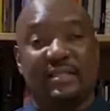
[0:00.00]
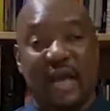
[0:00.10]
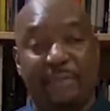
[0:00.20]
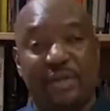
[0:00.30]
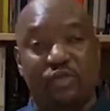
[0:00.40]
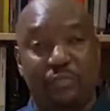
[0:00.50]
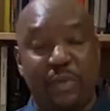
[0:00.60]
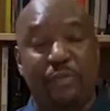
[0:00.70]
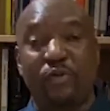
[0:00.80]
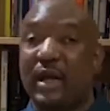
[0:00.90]
and this happens
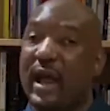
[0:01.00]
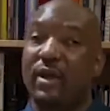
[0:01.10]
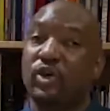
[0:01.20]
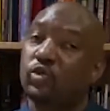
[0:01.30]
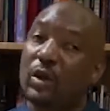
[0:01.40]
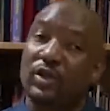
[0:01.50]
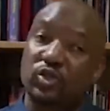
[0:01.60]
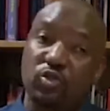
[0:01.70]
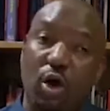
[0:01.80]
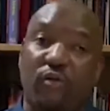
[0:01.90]
to people that are
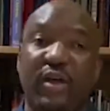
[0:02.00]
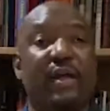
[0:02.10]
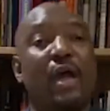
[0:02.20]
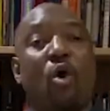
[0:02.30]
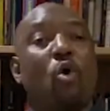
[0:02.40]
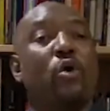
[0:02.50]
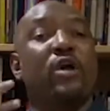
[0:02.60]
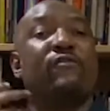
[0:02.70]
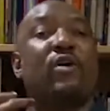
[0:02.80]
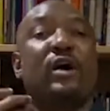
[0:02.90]
usually snoring,
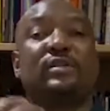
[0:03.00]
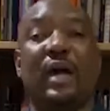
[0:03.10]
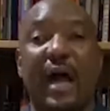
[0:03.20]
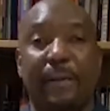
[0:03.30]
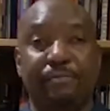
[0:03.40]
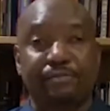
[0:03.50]
or you've got